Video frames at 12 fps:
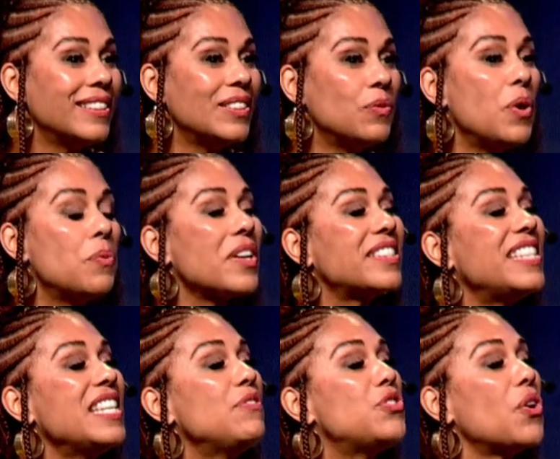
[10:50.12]
We
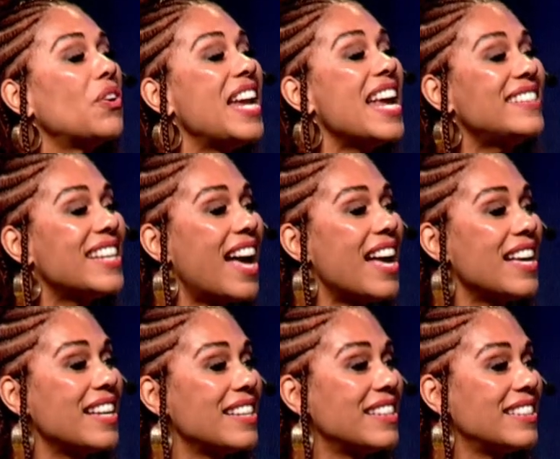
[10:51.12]
received your letter."
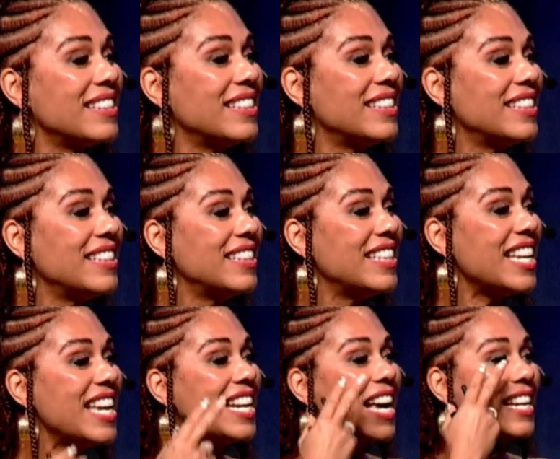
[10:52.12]

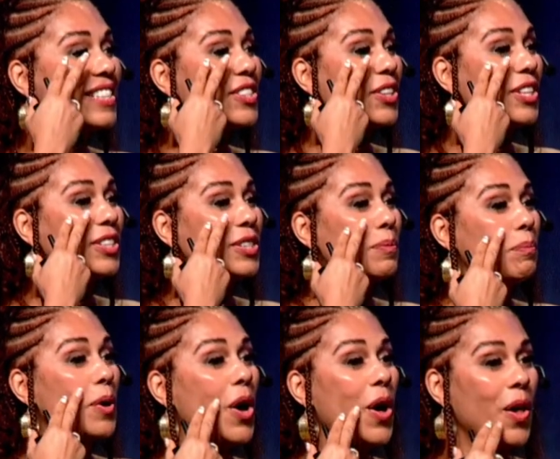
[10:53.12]
And I started to
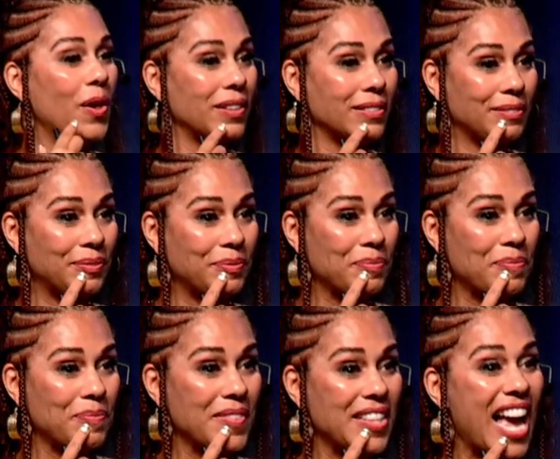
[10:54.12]
bawl.
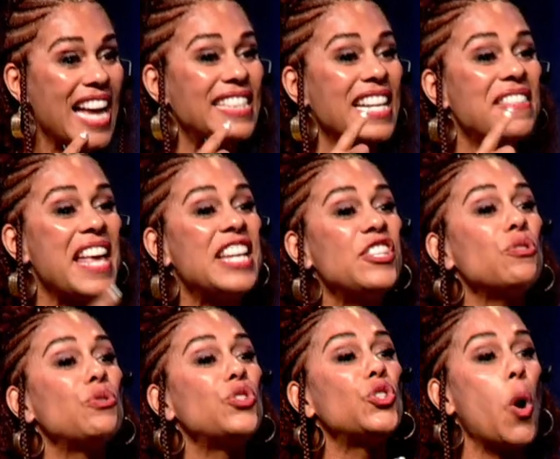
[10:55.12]
I said, "Thank you
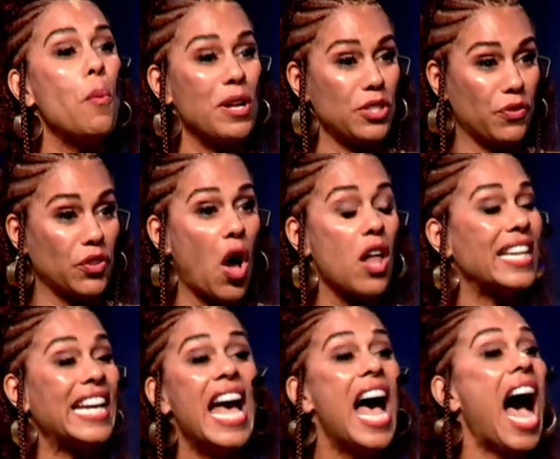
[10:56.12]
so much for
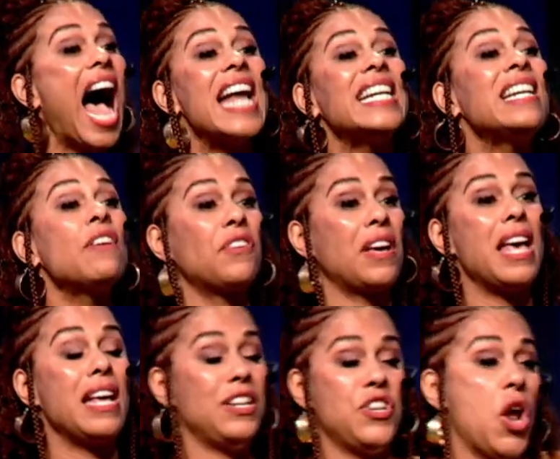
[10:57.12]
calling. I didn't ever
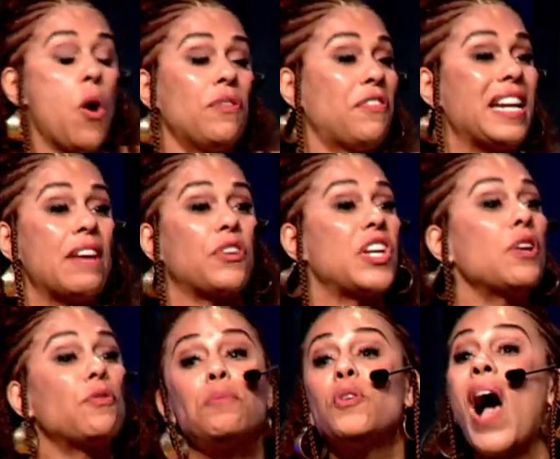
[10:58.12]
know if I'd ever hear
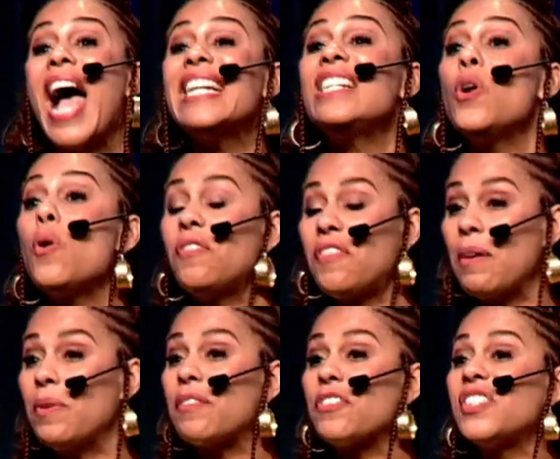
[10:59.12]
from you. I didn't know if I
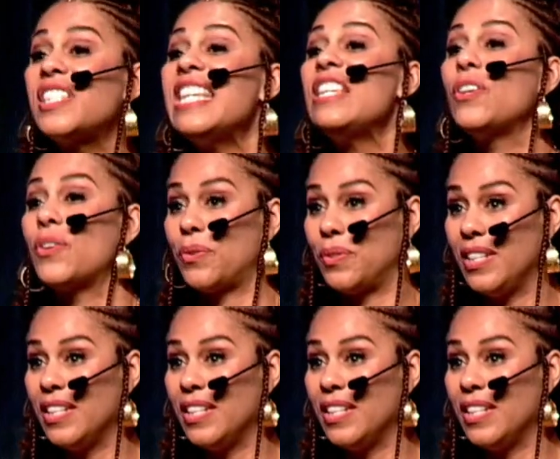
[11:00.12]
would ever see you."